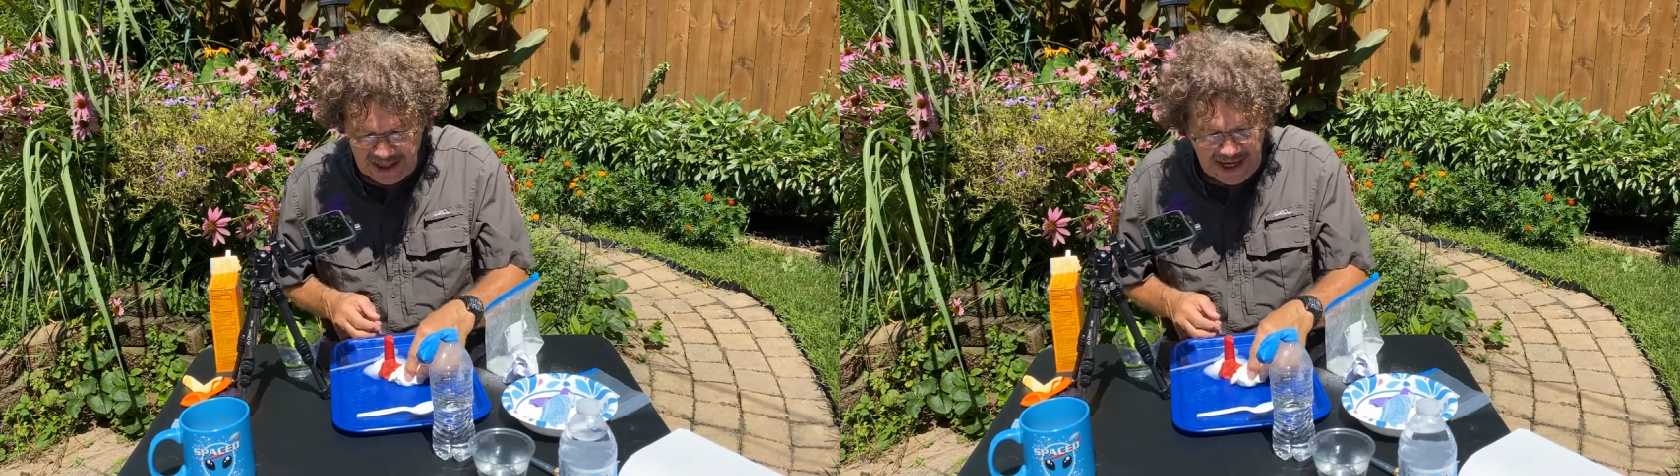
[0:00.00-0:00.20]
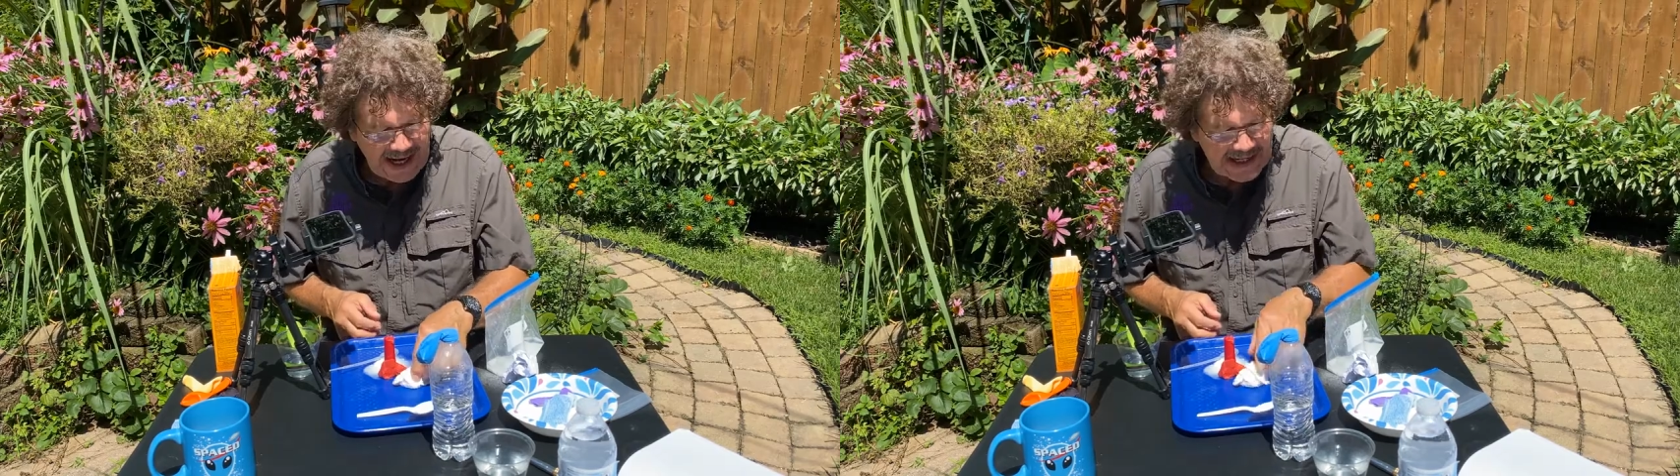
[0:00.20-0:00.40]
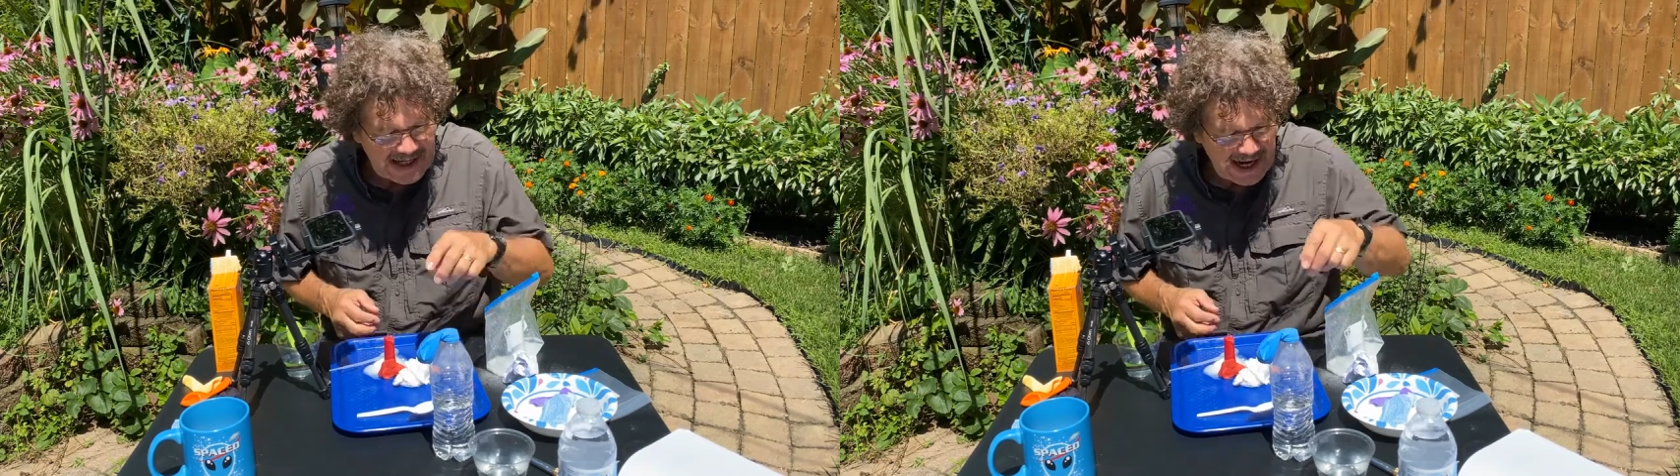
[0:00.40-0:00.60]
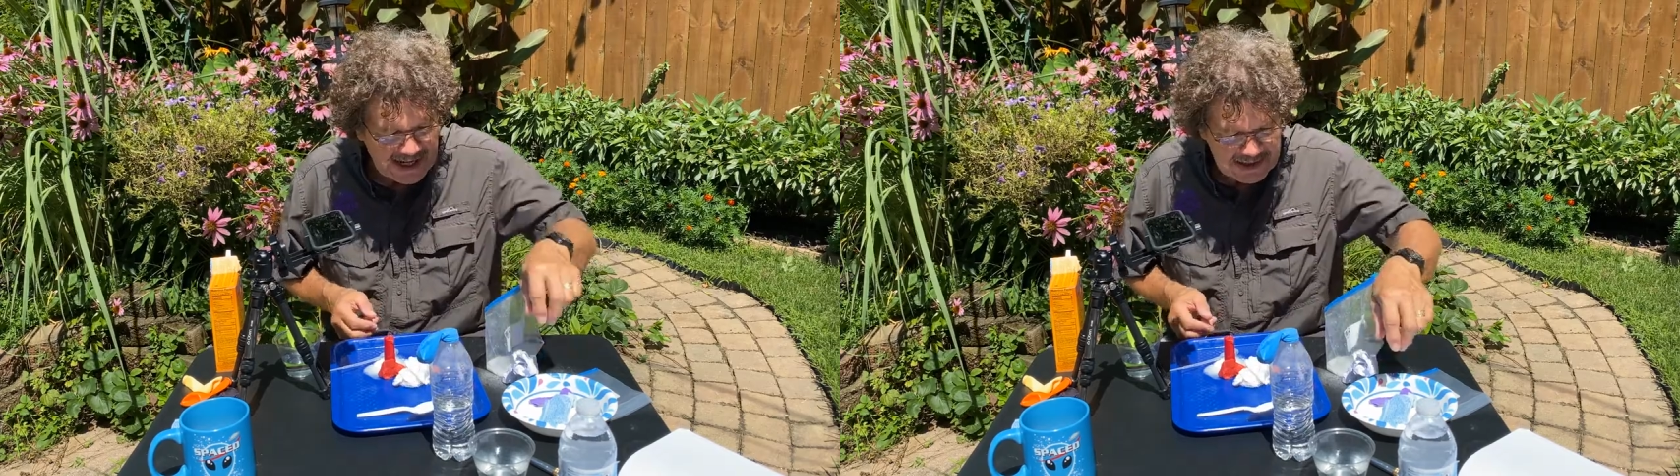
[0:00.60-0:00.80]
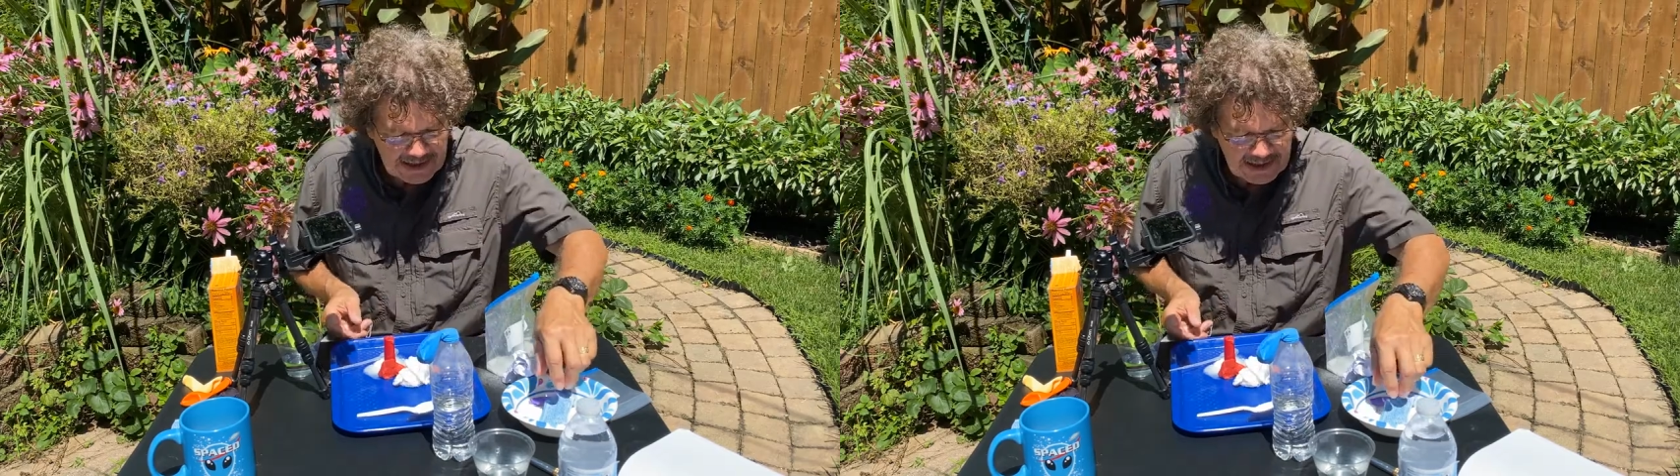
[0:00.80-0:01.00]

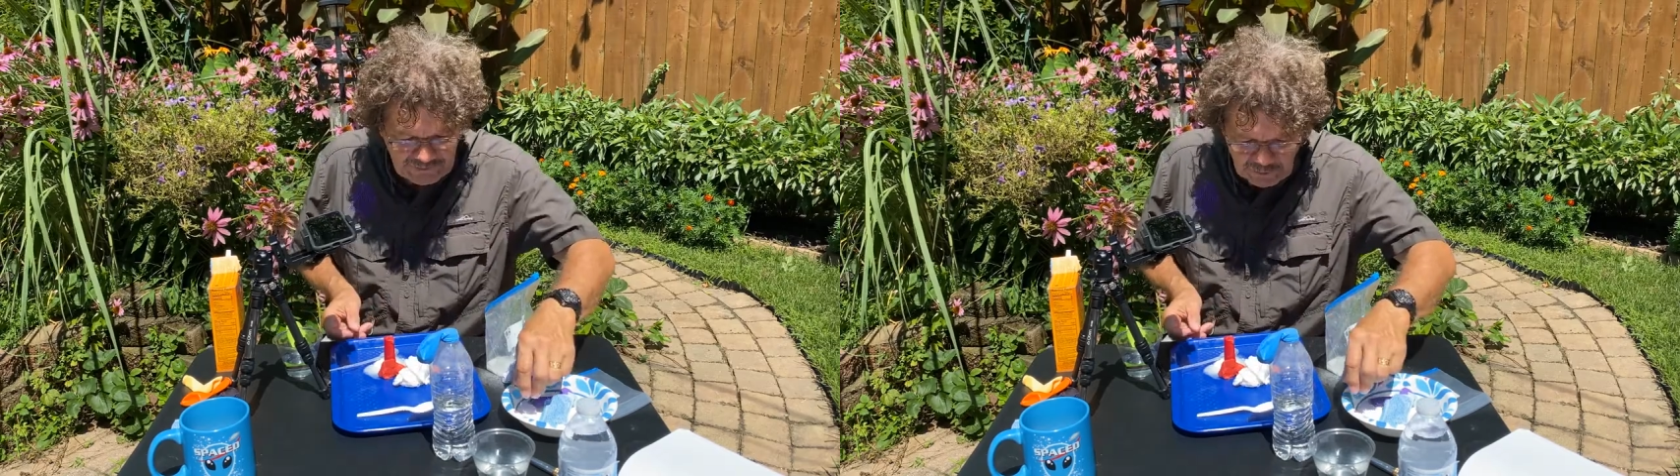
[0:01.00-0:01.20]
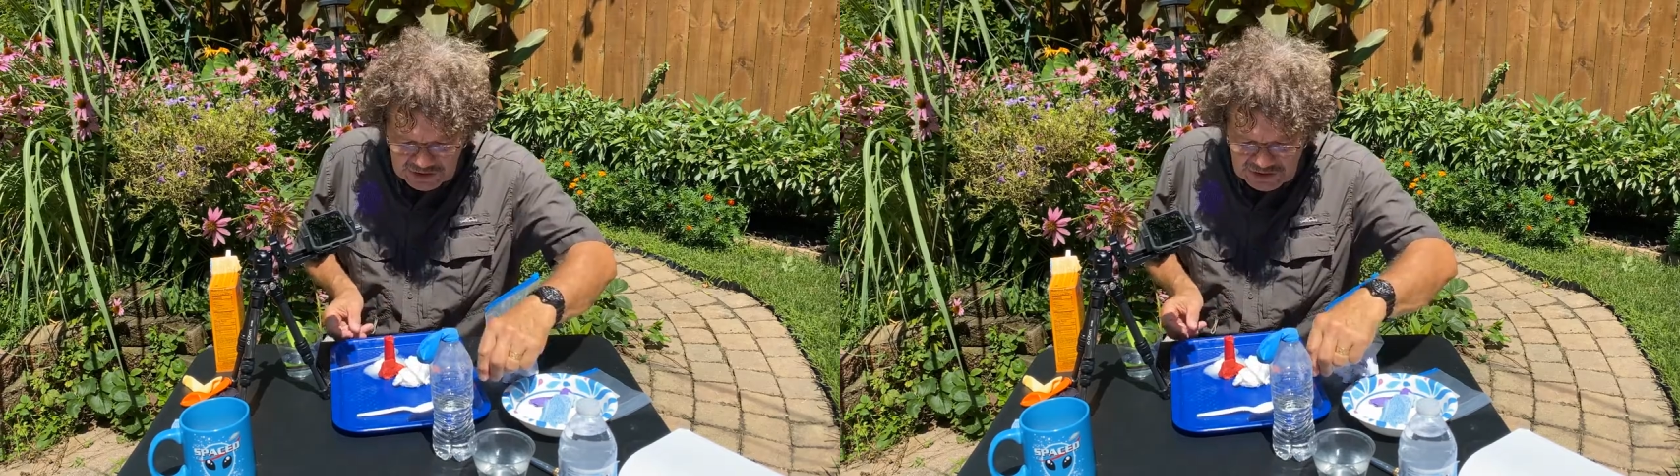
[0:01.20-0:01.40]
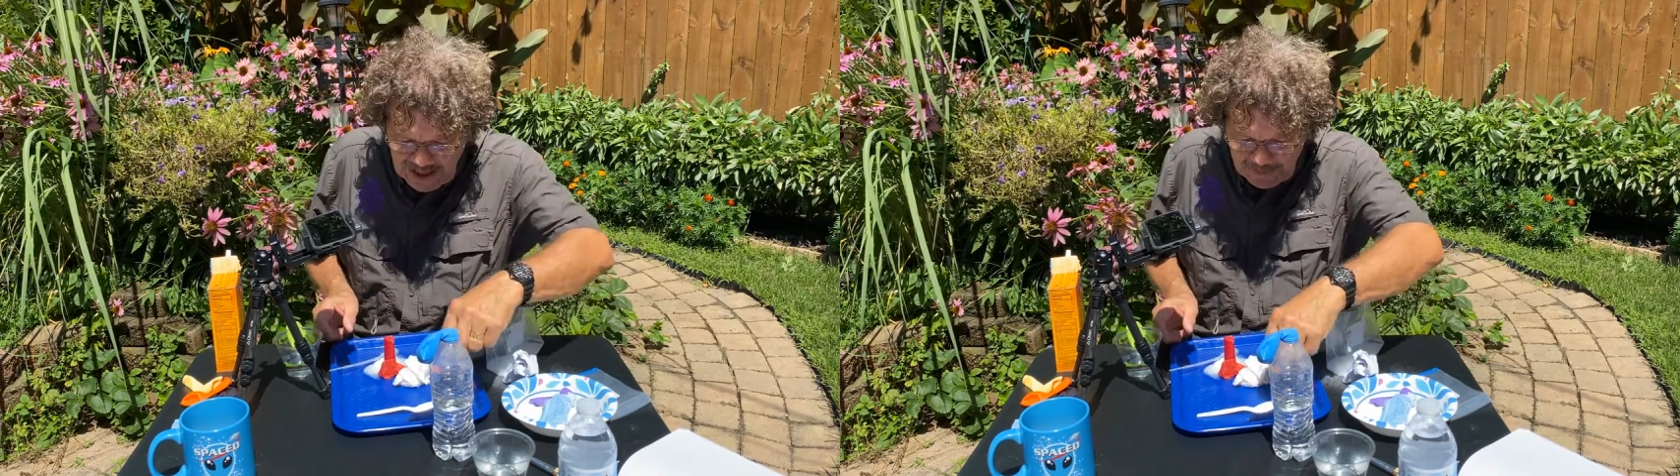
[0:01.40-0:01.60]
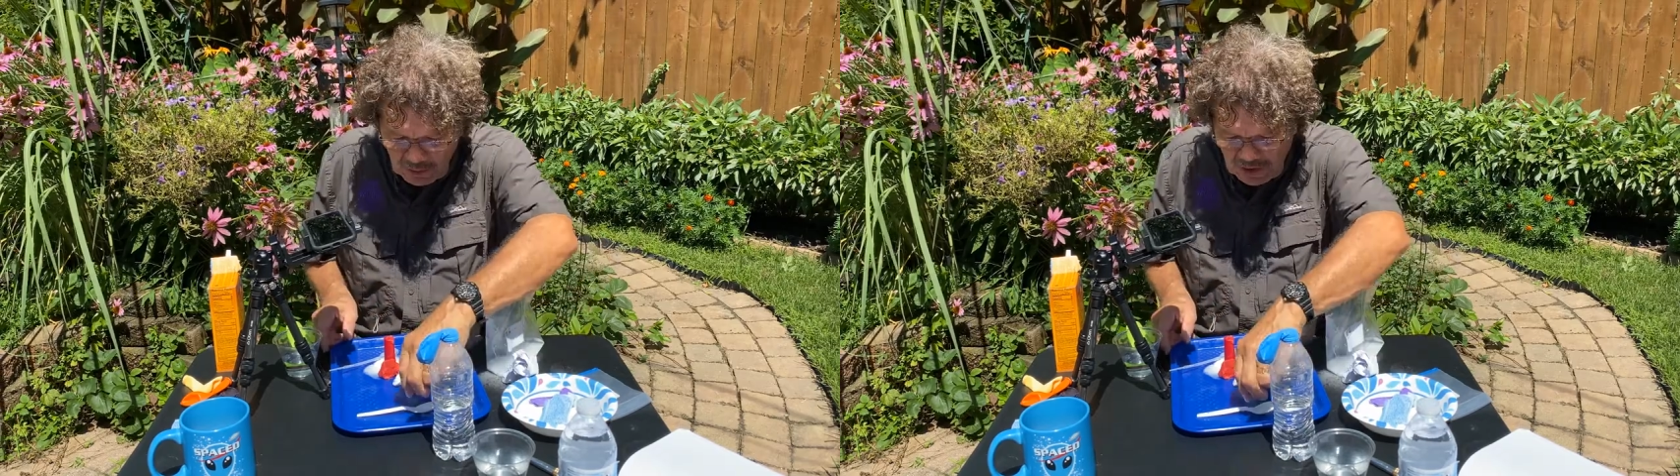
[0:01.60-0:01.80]
antacid, for example,